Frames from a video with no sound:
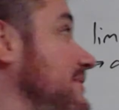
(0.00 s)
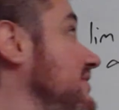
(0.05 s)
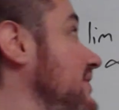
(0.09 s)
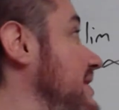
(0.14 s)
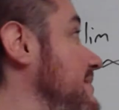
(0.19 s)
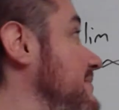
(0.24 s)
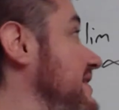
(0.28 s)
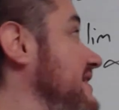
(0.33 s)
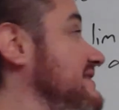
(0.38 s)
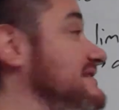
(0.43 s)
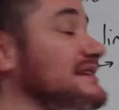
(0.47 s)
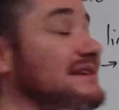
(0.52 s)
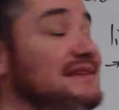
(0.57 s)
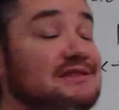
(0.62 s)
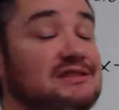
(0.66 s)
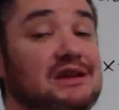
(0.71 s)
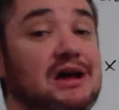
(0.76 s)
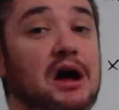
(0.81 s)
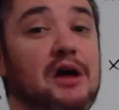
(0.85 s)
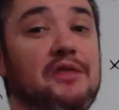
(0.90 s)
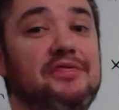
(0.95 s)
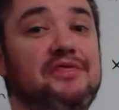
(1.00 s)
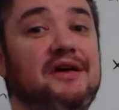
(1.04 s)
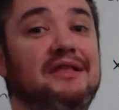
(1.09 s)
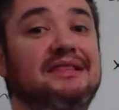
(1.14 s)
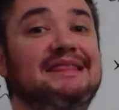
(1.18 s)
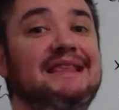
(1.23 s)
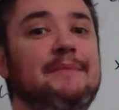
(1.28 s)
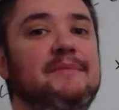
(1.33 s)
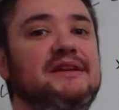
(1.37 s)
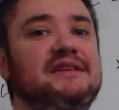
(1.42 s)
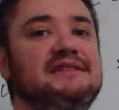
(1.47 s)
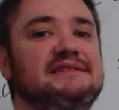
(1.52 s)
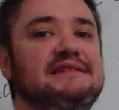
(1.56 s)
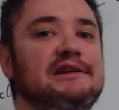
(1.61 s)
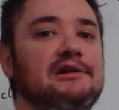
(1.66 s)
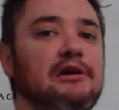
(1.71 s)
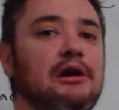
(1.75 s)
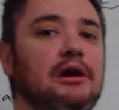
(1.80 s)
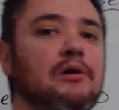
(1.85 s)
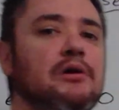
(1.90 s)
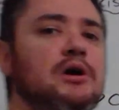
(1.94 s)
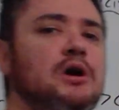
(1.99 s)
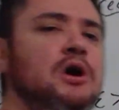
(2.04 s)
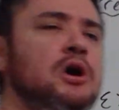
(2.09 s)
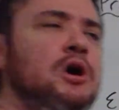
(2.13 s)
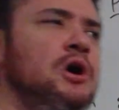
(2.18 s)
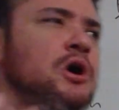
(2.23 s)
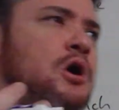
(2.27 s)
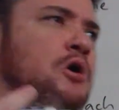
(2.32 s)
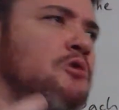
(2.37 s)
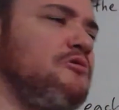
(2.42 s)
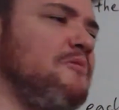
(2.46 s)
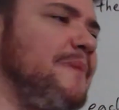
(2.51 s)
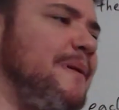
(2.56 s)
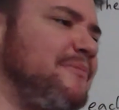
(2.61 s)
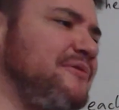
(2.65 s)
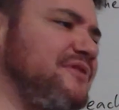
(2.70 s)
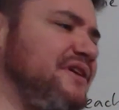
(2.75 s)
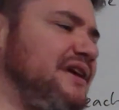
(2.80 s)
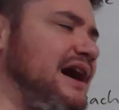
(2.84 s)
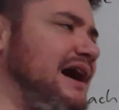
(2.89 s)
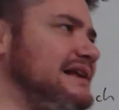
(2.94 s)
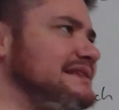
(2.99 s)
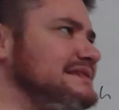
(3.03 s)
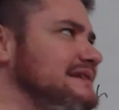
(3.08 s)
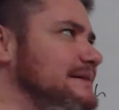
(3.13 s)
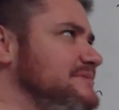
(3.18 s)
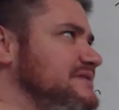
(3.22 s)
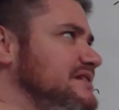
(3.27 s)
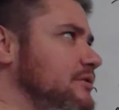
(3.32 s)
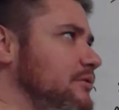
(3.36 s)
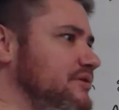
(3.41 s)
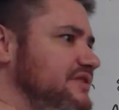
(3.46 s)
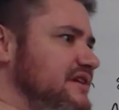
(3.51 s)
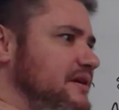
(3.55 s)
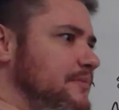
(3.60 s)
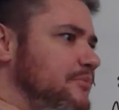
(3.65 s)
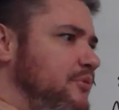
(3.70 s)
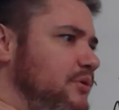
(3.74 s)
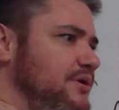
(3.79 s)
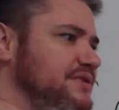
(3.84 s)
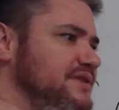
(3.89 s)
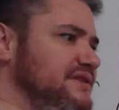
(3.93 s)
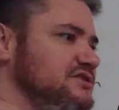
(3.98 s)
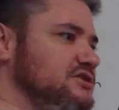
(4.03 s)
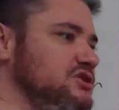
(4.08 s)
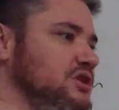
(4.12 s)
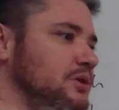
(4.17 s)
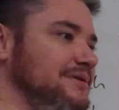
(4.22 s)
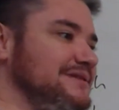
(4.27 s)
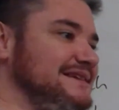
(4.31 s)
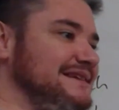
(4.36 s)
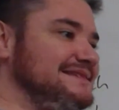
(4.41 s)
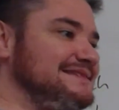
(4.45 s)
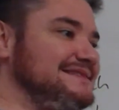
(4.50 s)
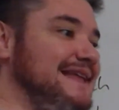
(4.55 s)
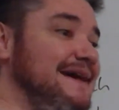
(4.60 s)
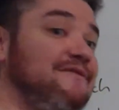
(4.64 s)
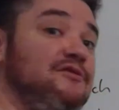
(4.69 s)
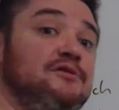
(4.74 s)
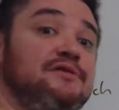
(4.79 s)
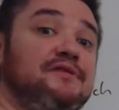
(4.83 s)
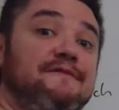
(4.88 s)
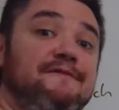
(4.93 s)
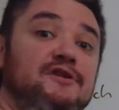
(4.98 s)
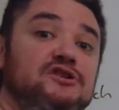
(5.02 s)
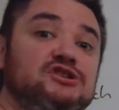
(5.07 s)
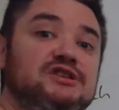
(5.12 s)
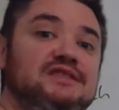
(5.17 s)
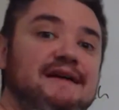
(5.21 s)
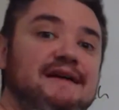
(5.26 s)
claiming it's the limit is 0. Remember, the concept here, or the important thing to note, is the function